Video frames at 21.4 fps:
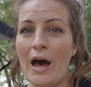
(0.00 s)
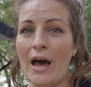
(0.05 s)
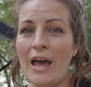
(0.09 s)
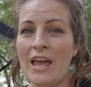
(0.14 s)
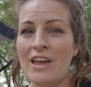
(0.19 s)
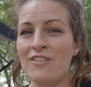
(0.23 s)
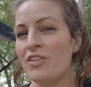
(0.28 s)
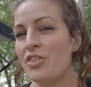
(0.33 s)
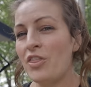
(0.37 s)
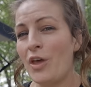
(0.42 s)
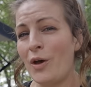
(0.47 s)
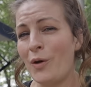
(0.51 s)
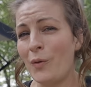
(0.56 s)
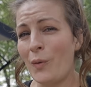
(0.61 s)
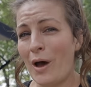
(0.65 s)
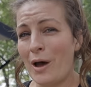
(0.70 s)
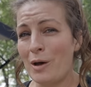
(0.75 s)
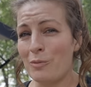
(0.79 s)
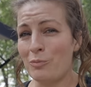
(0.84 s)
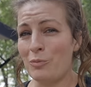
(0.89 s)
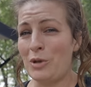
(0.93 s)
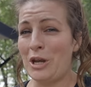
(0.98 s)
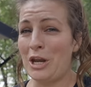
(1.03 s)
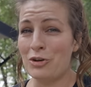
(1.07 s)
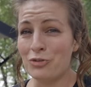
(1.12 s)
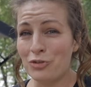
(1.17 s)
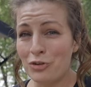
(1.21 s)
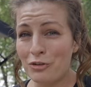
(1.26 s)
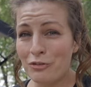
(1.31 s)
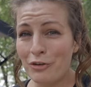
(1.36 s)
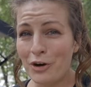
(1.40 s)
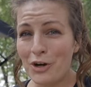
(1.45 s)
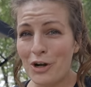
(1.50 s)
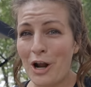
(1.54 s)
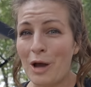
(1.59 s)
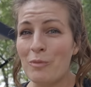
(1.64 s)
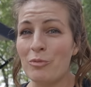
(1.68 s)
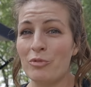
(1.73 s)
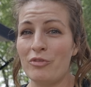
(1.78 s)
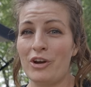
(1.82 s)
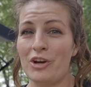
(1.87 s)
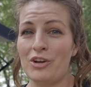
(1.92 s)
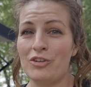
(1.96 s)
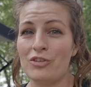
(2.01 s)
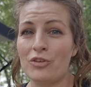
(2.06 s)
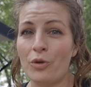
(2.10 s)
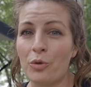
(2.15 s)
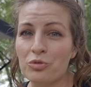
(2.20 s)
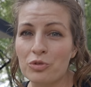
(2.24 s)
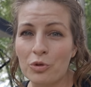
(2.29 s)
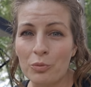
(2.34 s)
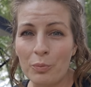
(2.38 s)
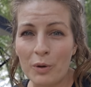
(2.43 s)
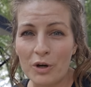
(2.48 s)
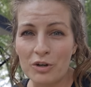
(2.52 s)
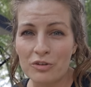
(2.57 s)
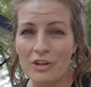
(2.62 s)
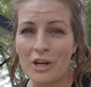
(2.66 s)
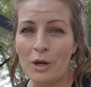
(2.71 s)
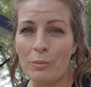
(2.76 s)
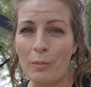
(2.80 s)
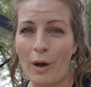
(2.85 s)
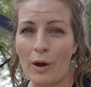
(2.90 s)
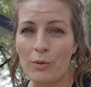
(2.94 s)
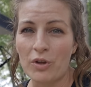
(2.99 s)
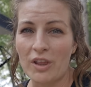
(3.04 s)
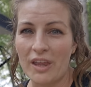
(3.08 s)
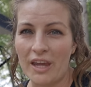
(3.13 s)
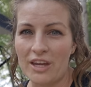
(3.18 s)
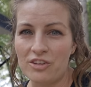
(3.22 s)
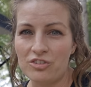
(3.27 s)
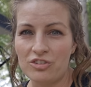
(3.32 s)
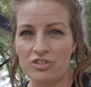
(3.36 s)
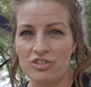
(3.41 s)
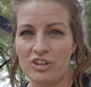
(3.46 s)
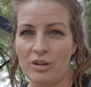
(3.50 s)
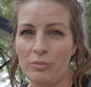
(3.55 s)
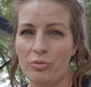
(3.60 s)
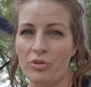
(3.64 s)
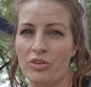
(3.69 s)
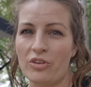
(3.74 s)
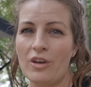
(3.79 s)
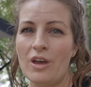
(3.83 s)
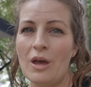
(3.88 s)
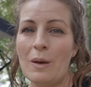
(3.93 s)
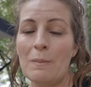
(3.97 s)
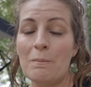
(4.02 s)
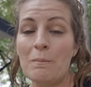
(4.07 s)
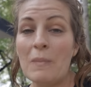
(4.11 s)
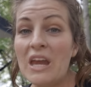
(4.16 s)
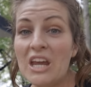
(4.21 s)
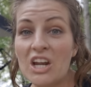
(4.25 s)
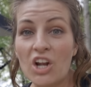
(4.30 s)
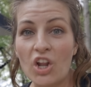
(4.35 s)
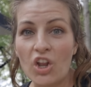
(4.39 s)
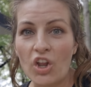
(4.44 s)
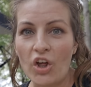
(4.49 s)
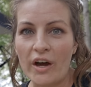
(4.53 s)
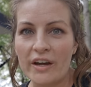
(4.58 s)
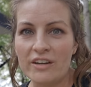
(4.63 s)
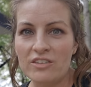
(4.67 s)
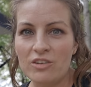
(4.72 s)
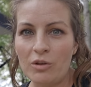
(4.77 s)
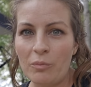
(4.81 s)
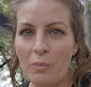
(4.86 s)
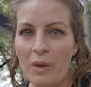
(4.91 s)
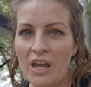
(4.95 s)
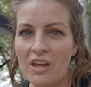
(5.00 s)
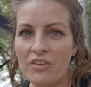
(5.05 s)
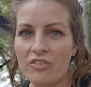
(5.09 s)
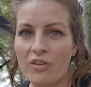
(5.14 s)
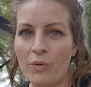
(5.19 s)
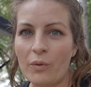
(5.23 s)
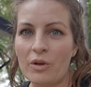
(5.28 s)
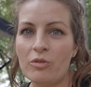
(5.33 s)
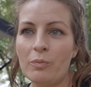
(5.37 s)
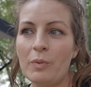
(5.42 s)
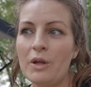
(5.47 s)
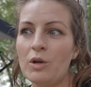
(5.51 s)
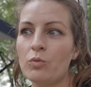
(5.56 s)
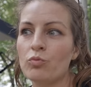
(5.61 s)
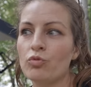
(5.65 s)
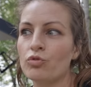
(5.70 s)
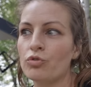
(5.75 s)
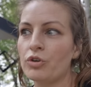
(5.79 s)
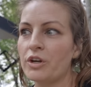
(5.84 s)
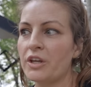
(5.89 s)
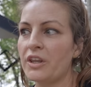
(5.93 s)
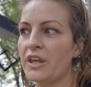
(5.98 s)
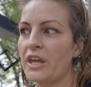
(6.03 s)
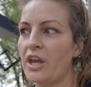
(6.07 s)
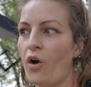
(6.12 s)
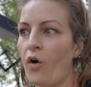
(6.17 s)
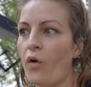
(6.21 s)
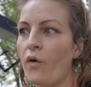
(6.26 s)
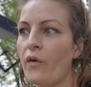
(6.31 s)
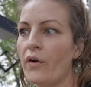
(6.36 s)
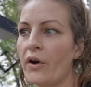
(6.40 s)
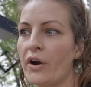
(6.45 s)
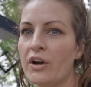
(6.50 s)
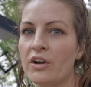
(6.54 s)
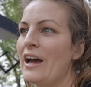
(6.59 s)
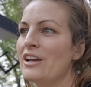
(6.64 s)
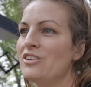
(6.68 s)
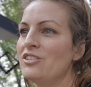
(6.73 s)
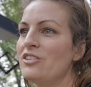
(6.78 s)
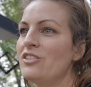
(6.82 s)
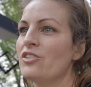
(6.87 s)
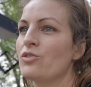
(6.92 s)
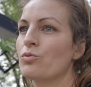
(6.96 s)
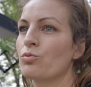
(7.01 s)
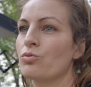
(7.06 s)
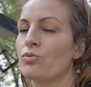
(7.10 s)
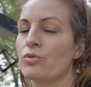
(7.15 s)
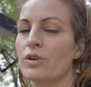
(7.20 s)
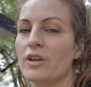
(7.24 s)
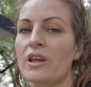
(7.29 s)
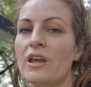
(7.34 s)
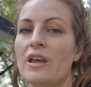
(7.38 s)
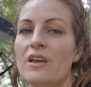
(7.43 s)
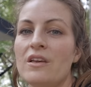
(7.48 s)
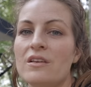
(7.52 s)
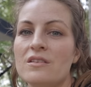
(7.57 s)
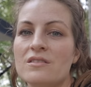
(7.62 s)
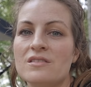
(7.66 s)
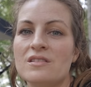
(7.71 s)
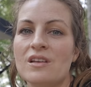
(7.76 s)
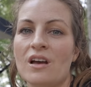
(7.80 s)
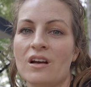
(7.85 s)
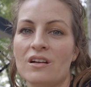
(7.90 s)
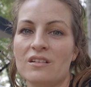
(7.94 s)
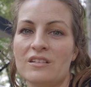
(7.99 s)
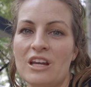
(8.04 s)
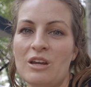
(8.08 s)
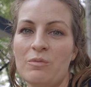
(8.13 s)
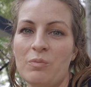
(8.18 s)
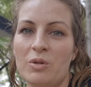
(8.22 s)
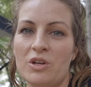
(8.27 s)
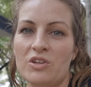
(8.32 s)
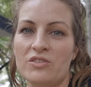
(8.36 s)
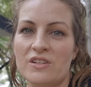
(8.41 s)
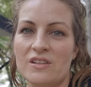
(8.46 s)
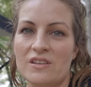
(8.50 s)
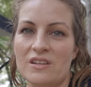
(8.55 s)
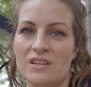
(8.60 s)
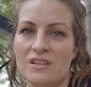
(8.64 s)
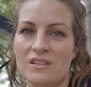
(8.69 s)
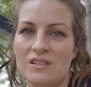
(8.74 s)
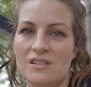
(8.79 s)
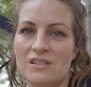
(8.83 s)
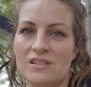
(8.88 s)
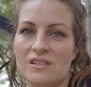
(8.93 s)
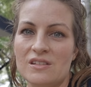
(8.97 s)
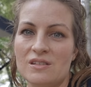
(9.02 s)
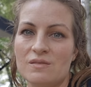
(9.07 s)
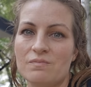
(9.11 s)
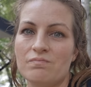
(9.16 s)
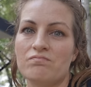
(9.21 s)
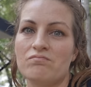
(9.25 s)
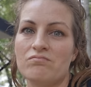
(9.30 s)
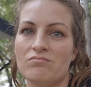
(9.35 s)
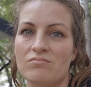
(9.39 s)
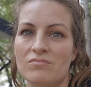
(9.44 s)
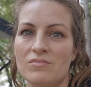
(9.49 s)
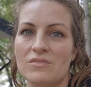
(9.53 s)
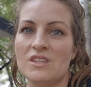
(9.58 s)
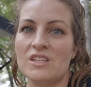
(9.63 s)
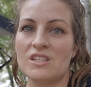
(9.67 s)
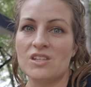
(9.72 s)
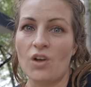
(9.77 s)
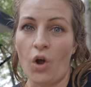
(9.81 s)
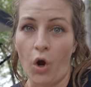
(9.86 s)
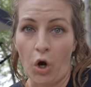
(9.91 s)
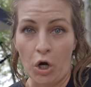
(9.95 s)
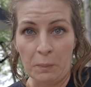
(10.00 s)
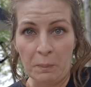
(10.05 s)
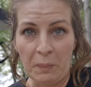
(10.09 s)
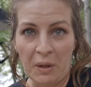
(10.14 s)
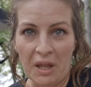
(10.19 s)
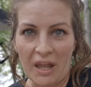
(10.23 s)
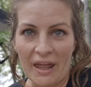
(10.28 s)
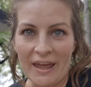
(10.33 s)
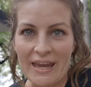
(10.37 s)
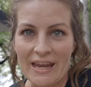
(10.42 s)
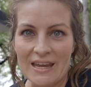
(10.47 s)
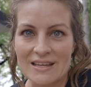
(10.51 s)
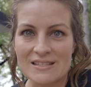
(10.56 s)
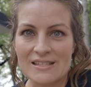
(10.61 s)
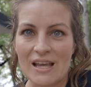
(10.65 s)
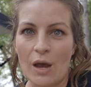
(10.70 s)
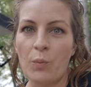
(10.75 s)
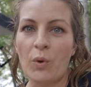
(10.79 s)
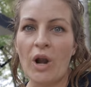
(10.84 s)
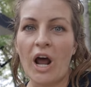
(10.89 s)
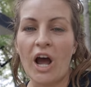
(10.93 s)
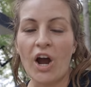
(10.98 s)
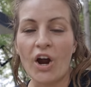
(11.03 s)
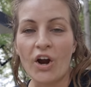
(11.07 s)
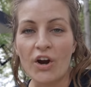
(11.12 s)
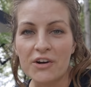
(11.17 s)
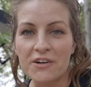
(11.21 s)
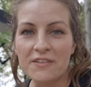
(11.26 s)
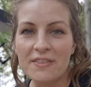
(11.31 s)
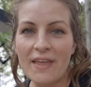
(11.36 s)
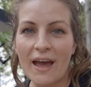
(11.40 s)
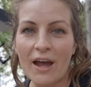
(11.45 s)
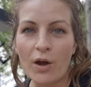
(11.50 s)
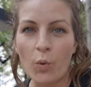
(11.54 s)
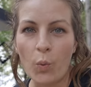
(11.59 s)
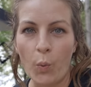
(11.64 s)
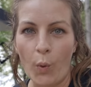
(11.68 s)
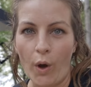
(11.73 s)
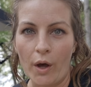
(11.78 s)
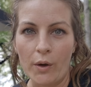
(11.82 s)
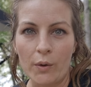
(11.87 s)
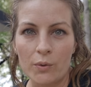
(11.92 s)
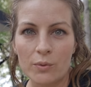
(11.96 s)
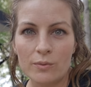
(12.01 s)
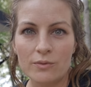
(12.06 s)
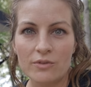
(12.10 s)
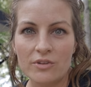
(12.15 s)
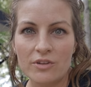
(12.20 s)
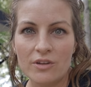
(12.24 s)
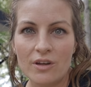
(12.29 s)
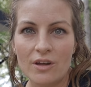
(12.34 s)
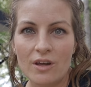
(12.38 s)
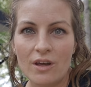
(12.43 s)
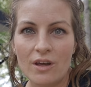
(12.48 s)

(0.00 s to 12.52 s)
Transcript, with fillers: even though I'm an introvert, I'm a very social person and my relationships mean a lot to me. So it's been really hard. I just really sunk deep into this this hard place. And when I heard that quote